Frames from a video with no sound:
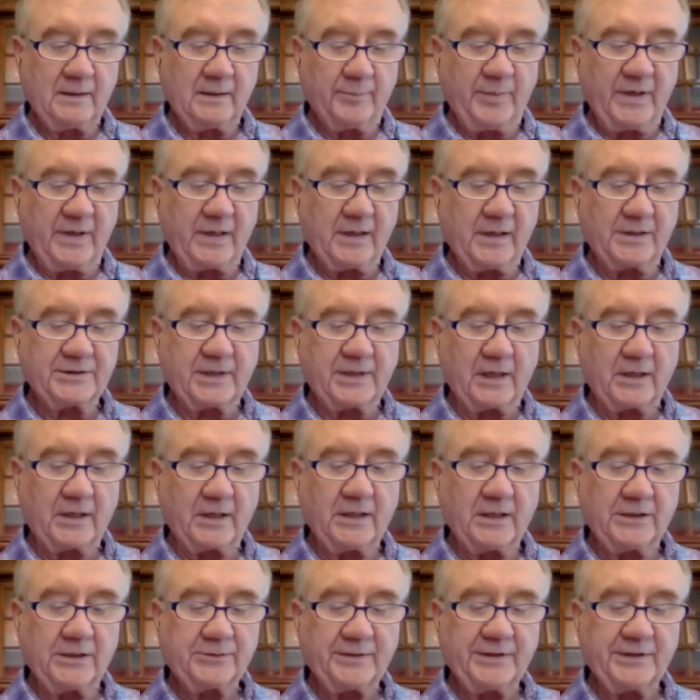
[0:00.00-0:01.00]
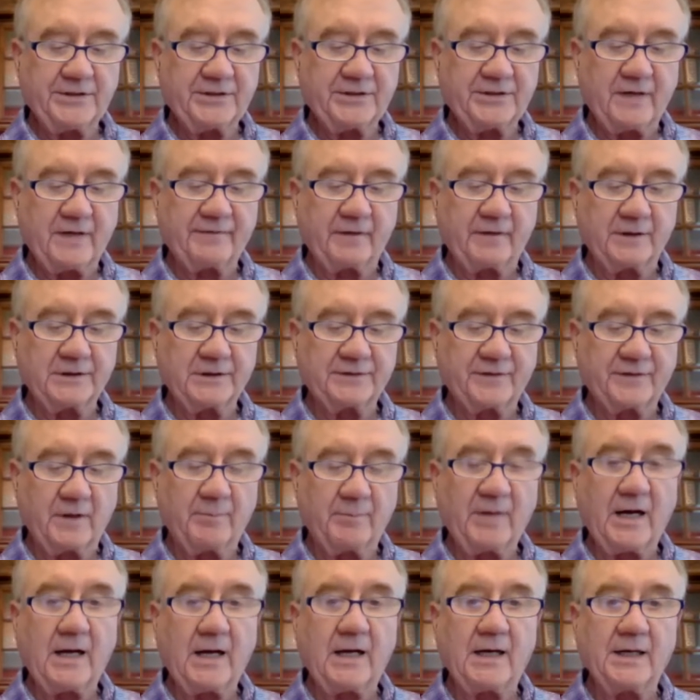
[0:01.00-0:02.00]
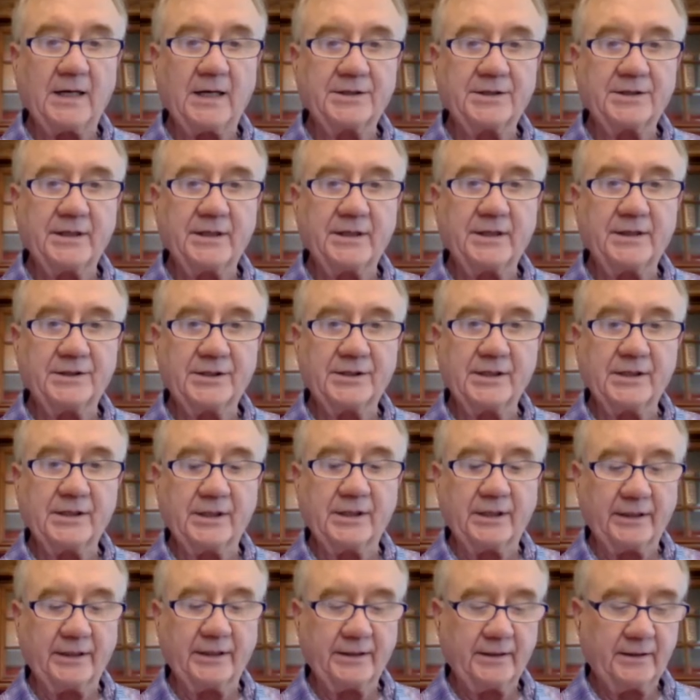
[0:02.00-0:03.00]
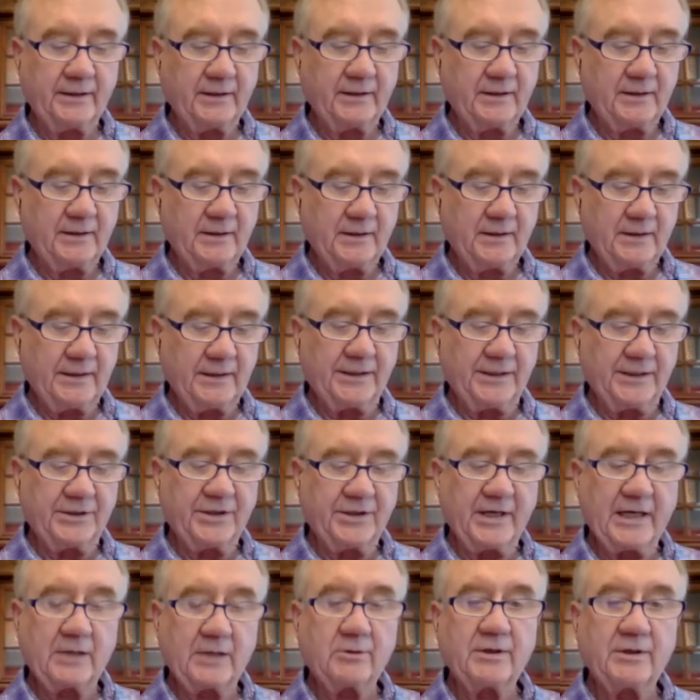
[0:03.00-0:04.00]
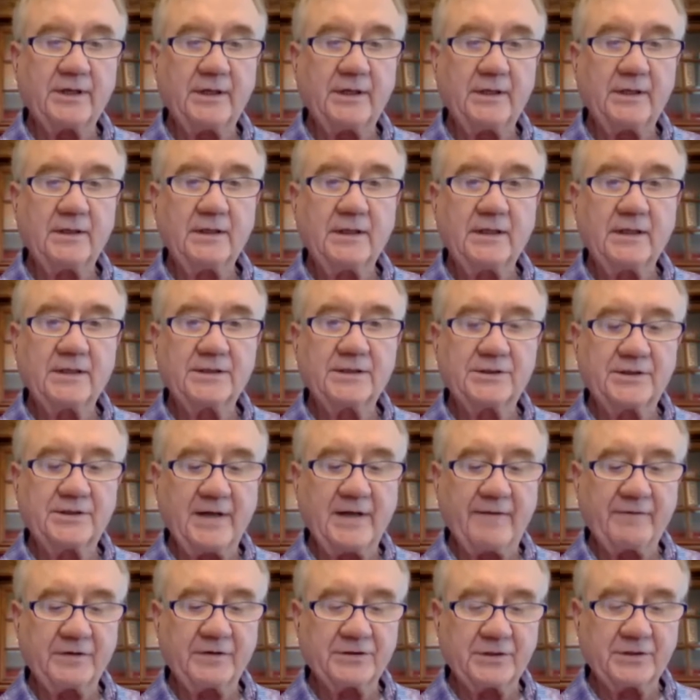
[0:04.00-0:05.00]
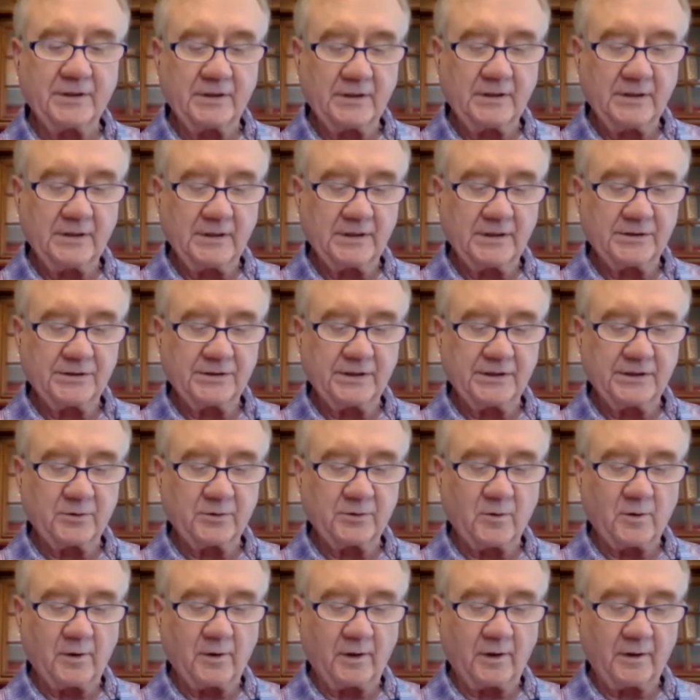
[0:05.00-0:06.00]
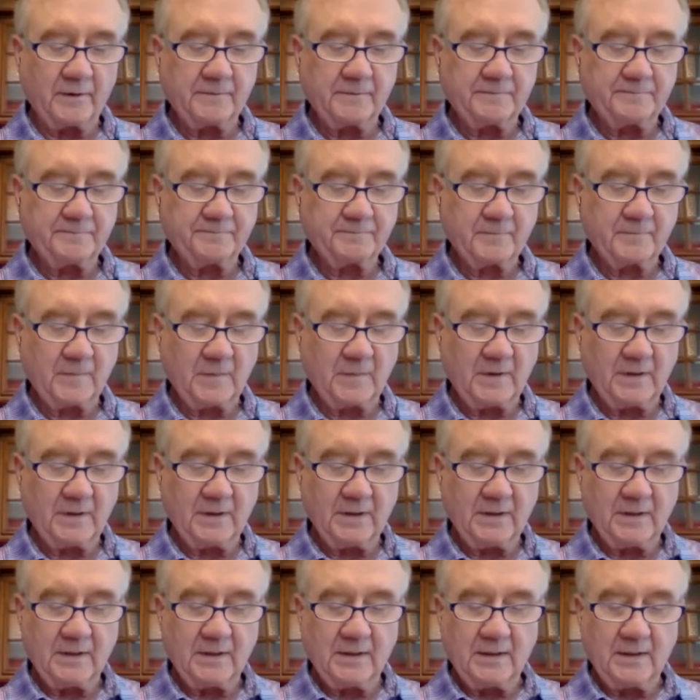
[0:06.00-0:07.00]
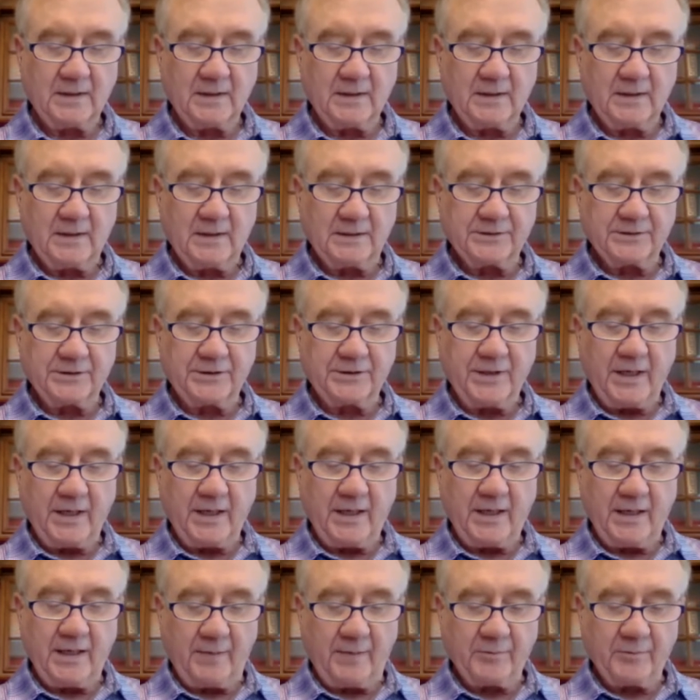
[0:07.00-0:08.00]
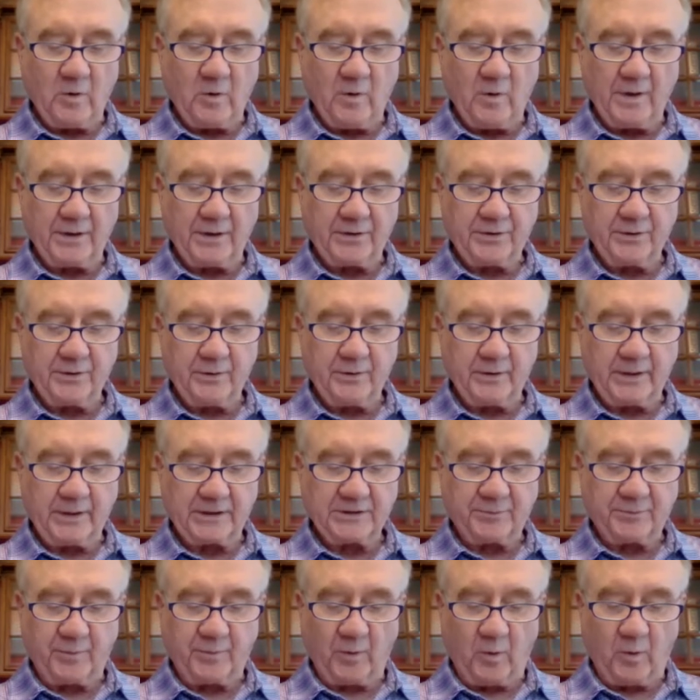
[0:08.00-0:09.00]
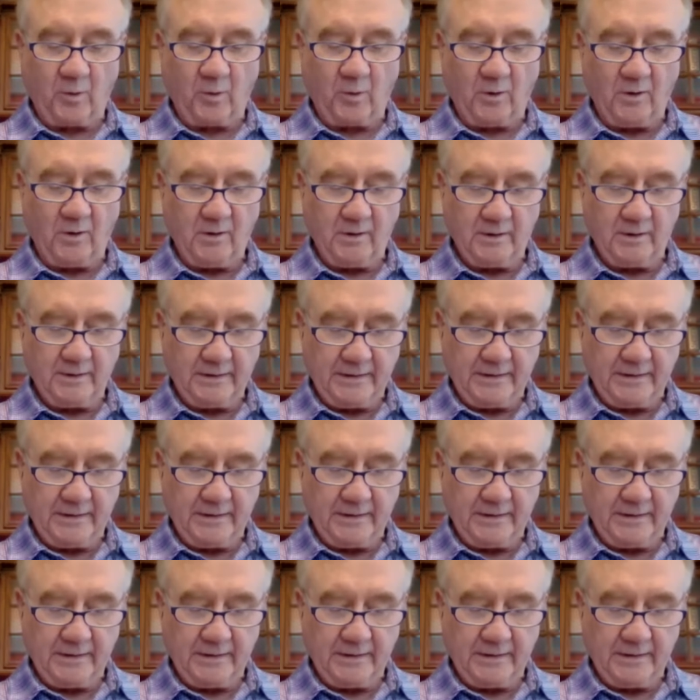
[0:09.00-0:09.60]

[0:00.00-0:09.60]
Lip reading: Because our country suffers from IDD, Integrity Deficit Disorder. Today I'm going to explore